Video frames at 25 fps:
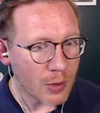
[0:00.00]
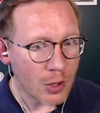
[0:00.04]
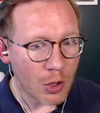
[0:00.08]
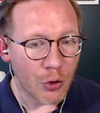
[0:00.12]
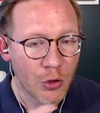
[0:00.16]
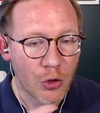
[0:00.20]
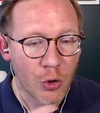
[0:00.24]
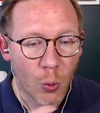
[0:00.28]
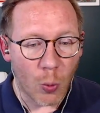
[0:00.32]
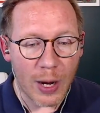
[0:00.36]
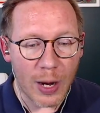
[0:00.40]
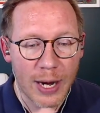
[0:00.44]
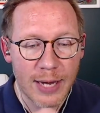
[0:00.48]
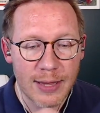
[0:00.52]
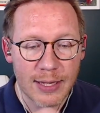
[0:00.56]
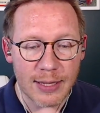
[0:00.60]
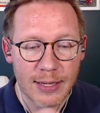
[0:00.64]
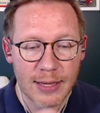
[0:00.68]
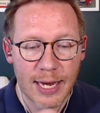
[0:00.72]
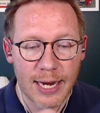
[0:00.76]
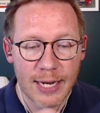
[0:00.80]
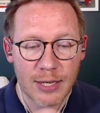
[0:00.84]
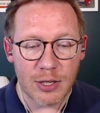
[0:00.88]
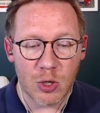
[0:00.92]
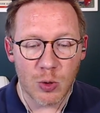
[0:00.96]
The way that
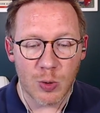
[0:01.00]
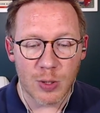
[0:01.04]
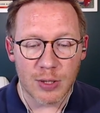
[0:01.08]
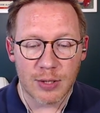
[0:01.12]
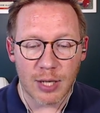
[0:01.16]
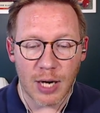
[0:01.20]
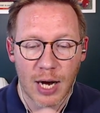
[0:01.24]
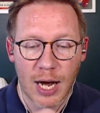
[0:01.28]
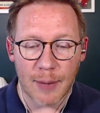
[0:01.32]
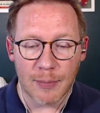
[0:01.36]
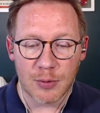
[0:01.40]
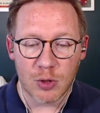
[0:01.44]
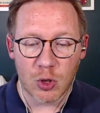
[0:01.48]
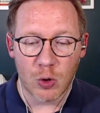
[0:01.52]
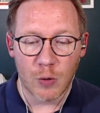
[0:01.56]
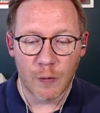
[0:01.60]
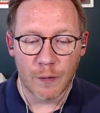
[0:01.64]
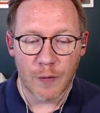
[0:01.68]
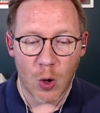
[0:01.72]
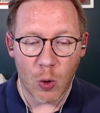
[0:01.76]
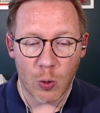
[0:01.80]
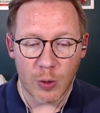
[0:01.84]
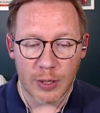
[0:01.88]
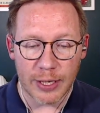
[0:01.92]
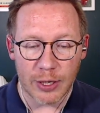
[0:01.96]
they do the top two
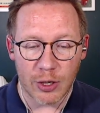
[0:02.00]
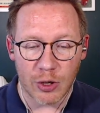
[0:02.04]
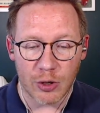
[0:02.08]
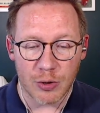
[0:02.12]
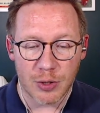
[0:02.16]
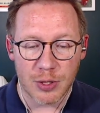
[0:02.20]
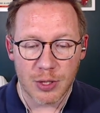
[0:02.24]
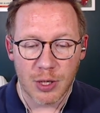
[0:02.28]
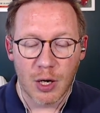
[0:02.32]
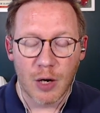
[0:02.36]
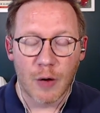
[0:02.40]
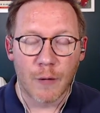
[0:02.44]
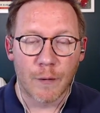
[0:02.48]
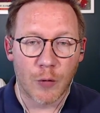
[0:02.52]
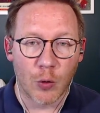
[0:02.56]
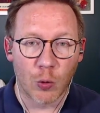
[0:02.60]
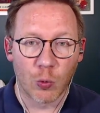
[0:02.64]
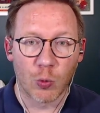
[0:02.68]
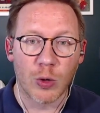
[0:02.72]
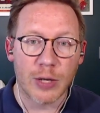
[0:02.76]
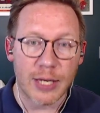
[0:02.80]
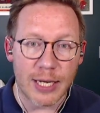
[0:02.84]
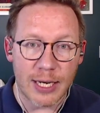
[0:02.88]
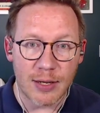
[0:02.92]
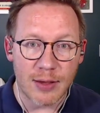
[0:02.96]
vote getters for
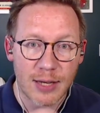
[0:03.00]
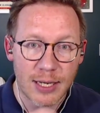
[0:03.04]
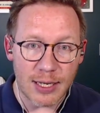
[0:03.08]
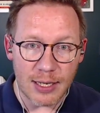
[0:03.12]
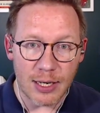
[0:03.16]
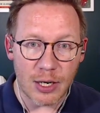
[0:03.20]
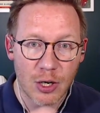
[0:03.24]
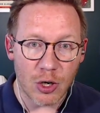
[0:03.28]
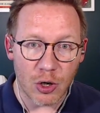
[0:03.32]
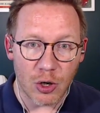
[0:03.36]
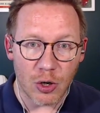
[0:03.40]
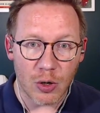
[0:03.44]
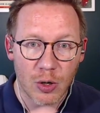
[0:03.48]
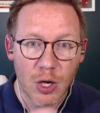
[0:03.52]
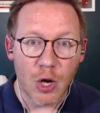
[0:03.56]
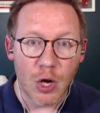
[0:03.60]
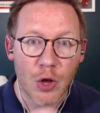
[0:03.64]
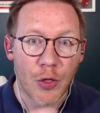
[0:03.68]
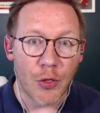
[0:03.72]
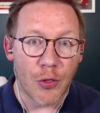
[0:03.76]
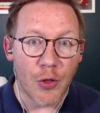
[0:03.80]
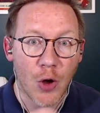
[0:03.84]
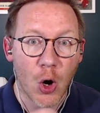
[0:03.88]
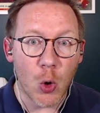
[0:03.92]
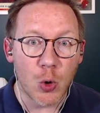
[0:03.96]
Rookie of the Year,
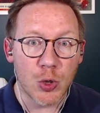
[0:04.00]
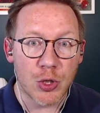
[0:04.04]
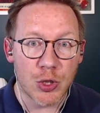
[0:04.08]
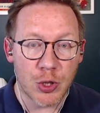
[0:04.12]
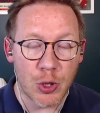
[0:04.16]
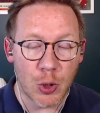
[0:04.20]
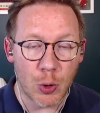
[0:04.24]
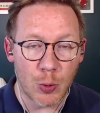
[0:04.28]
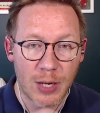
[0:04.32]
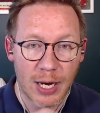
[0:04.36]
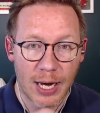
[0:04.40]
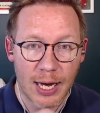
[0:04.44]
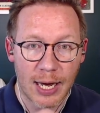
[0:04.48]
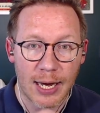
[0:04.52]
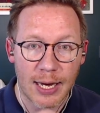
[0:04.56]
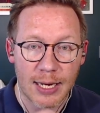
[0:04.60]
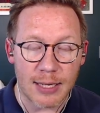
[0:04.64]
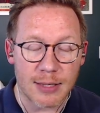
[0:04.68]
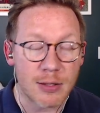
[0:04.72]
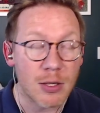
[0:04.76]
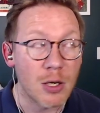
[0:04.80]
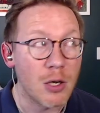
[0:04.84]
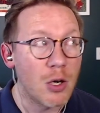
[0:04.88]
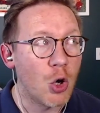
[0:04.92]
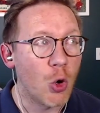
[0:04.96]
those two
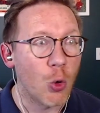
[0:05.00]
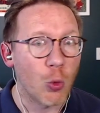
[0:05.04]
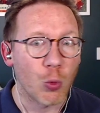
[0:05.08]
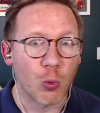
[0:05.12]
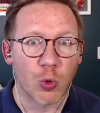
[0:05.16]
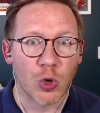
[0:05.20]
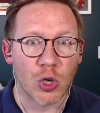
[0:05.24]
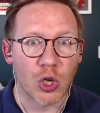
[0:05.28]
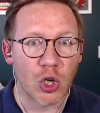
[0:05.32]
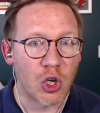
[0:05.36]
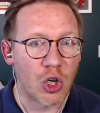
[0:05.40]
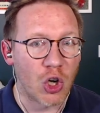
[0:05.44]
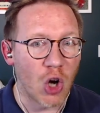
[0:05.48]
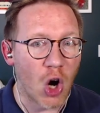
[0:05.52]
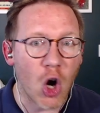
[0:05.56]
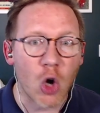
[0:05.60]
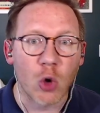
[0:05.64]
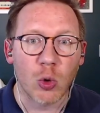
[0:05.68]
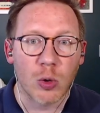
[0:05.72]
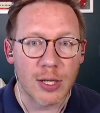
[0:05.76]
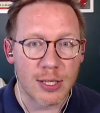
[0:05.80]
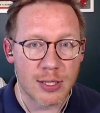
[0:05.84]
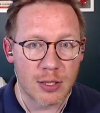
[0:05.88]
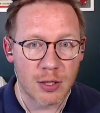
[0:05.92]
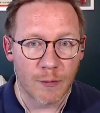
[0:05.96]
guys,
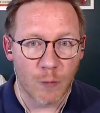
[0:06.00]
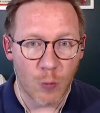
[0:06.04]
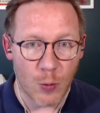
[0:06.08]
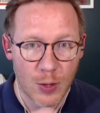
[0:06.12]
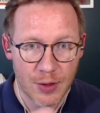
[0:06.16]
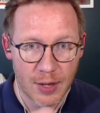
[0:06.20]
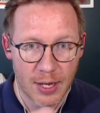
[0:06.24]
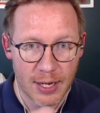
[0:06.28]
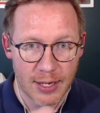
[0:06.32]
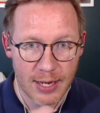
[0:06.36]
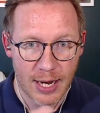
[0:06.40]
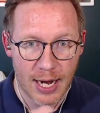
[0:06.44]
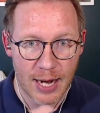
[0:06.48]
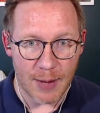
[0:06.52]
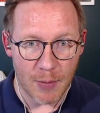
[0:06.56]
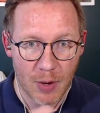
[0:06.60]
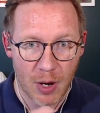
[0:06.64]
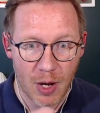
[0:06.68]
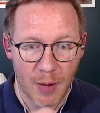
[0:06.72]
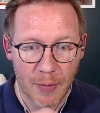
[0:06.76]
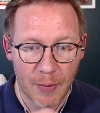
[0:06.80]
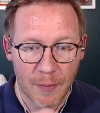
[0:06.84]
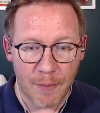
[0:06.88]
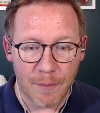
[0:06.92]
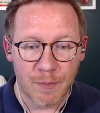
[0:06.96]
regardless of when they came
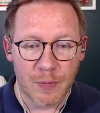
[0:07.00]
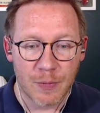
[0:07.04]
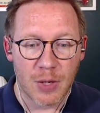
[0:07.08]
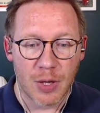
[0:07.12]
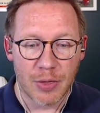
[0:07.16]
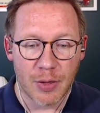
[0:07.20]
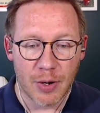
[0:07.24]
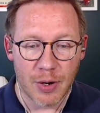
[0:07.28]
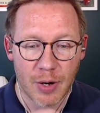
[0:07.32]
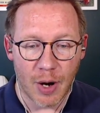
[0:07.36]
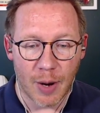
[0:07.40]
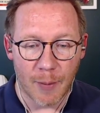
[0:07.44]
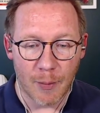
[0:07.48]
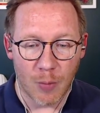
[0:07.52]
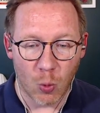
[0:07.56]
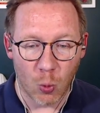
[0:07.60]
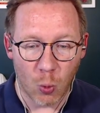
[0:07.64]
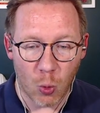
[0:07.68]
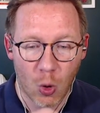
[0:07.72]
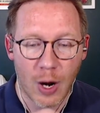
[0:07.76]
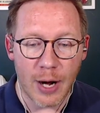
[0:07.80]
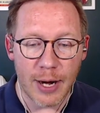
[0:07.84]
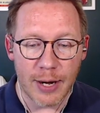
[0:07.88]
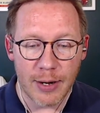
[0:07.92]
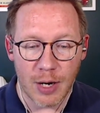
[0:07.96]
up, the number
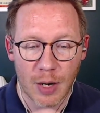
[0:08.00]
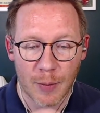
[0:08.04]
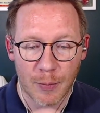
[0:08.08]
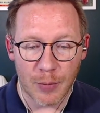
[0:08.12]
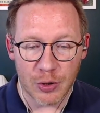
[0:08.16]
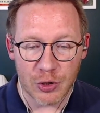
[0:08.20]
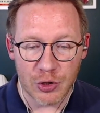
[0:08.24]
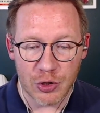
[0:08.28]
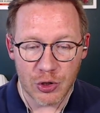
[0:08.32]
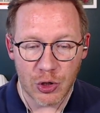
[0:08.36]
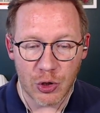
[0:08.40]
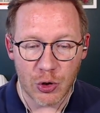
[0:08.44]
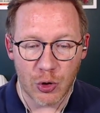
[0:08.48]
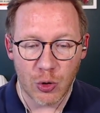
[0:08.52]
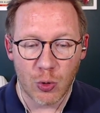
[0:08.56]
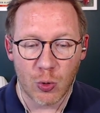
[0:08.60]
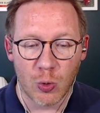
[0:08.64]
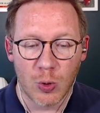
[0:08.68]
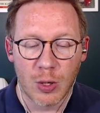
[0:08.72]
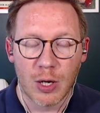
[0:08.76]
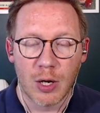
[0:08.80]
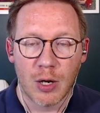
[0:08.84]
one and number two